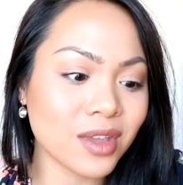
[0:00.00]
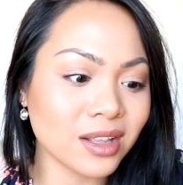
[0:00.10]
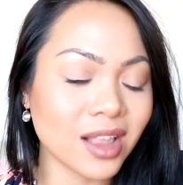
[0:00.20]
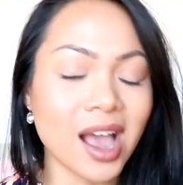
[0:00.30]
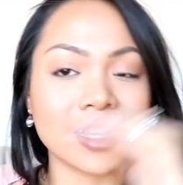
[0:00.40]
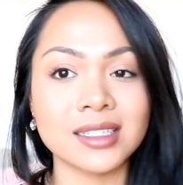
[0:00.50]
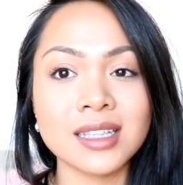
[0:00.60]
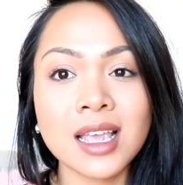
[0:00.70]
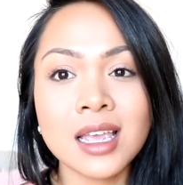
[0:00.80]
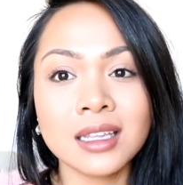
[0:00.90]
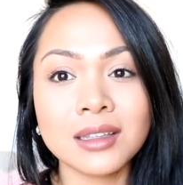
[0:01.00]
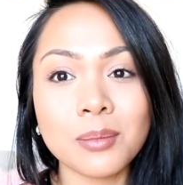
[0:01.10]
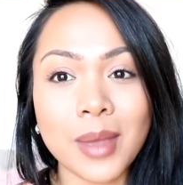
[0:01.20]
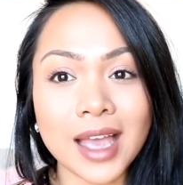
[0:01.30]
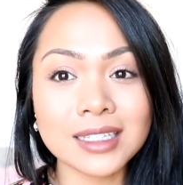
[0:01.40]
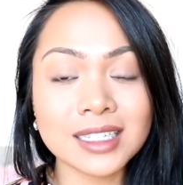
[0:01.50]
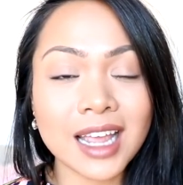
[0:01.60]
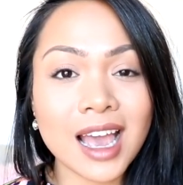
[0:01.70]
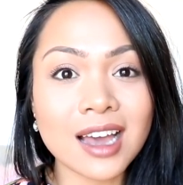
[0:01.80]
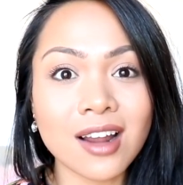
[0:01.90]
realized the band that
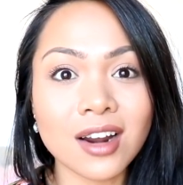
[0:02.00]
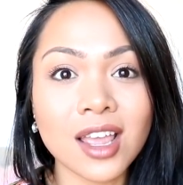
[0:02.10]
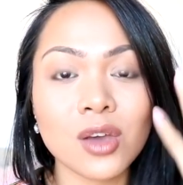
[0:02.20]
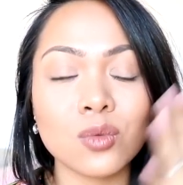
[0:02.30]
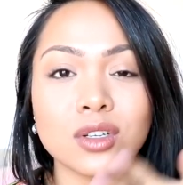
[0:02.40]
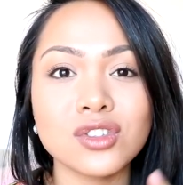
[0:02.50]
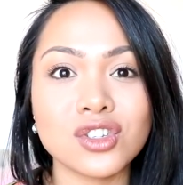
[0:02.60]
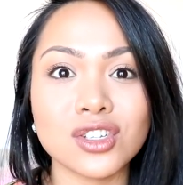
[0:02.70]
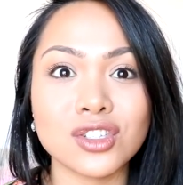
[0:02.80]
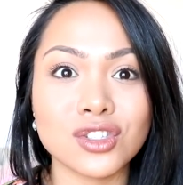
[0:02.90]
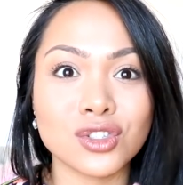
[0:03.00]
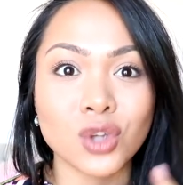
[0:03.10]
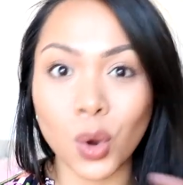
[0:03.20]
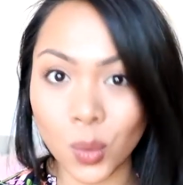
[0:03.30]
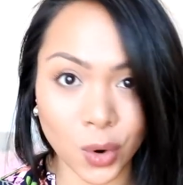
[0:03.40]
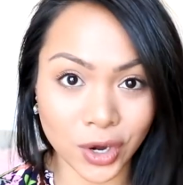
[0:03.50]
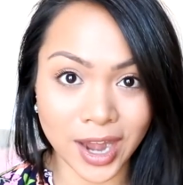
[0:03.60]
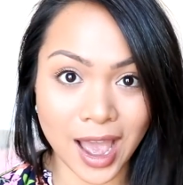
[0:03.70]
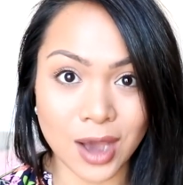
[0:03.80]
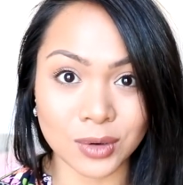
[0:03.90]
I had on it was just so
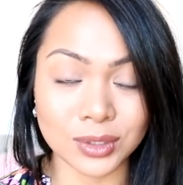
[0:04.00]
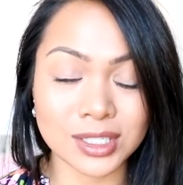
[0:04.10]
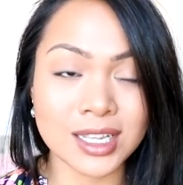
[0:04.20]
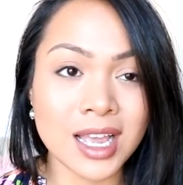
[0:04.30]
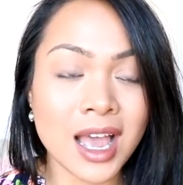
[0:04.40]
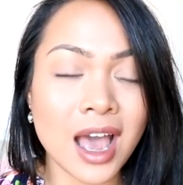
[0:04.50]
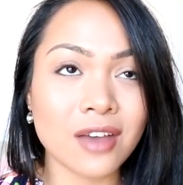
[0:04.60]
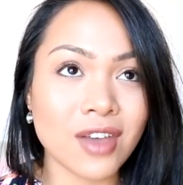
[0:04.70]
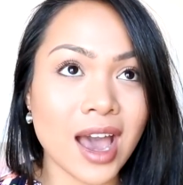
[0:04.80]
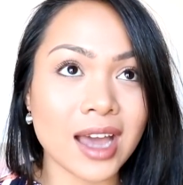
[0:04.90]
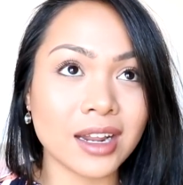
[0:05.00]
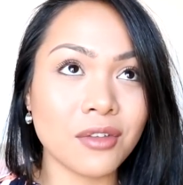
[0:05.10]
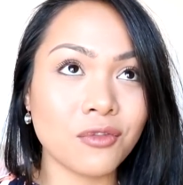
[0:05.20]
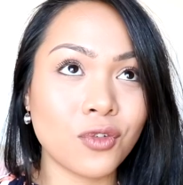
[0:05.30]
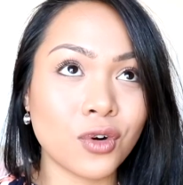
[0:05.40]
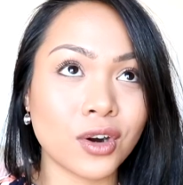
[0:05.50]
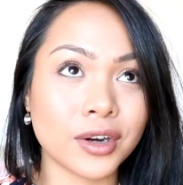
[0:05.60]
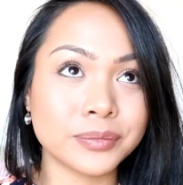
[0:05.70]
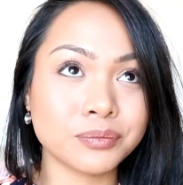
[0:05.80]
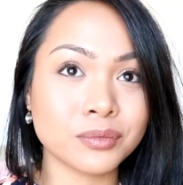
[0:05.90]
worn out I've had it
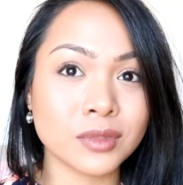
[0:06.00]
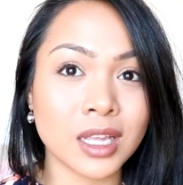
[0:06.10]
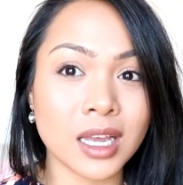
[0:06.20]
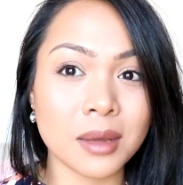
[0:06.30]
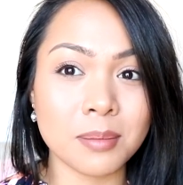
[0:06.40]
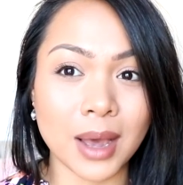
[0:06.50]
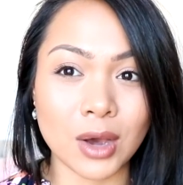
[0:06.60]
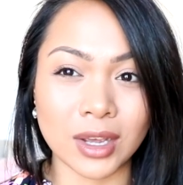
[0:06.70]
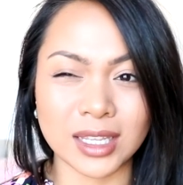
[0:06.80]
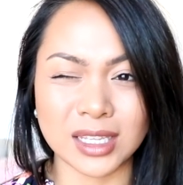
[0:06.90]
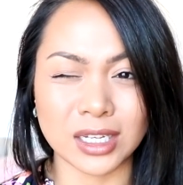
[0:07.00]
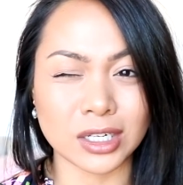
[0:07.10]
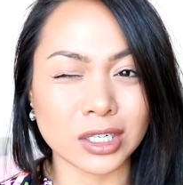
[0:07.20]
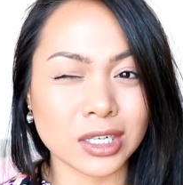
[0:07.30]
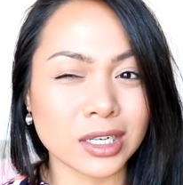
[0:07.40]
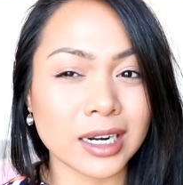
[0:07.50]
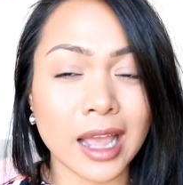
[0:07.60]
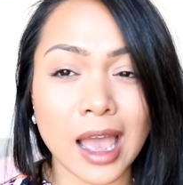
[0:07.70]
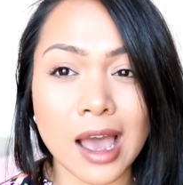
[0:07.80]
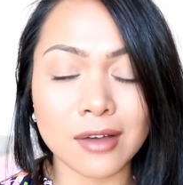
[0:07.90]
for about a year and
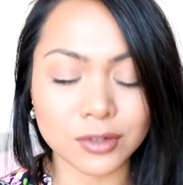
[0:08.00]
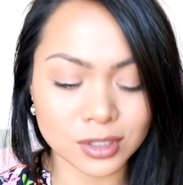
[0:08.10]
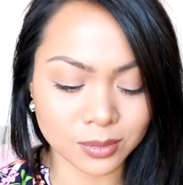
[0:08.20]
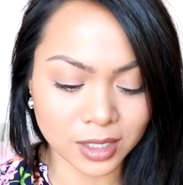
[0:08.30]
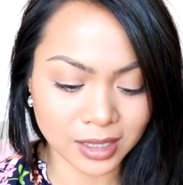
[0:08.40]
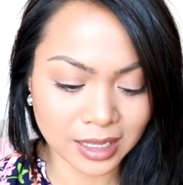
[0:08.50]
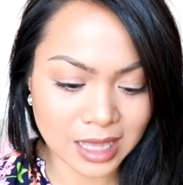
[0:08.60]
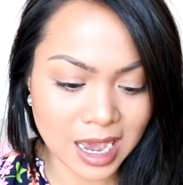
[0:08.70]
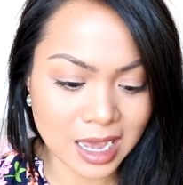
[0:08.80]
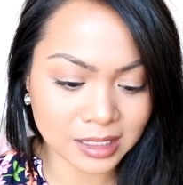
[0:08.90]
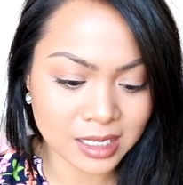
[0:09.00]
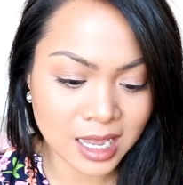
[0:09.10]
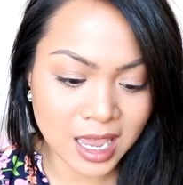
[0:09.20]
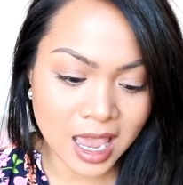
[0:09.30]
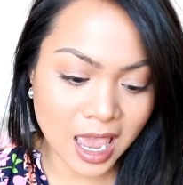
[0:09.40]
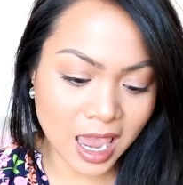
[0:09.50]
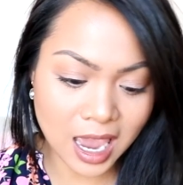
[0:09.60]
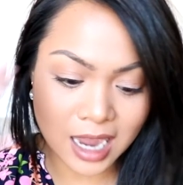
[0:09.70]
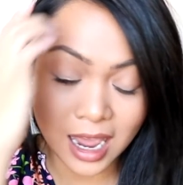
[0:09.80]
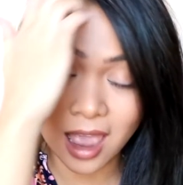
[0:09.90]
a half or something like that.
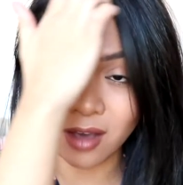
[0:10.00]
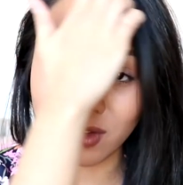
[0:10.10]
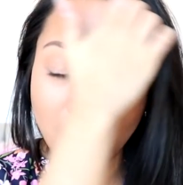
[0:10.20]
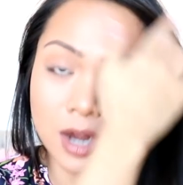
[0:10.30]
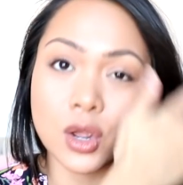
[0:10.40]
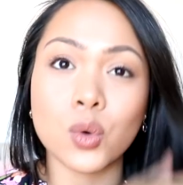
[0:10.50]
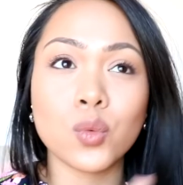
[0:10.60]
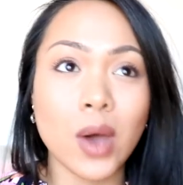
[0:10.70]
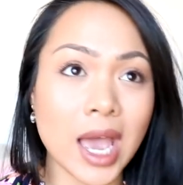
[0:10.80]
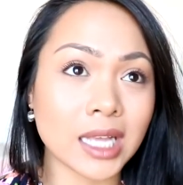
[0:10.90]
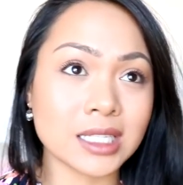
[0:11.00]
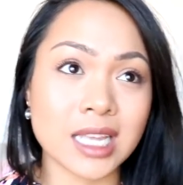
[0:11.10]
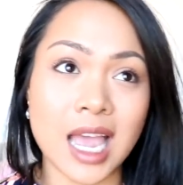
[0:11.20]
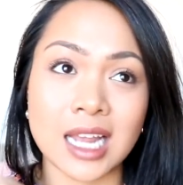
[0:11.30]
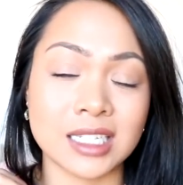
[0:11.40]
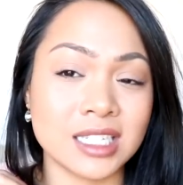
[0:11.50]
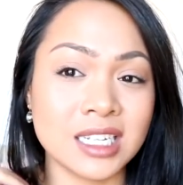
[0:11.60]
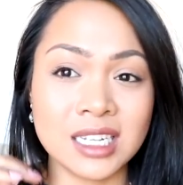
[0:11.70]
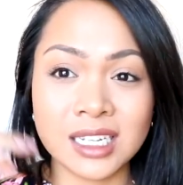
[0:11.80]
And I have gotten it wet and,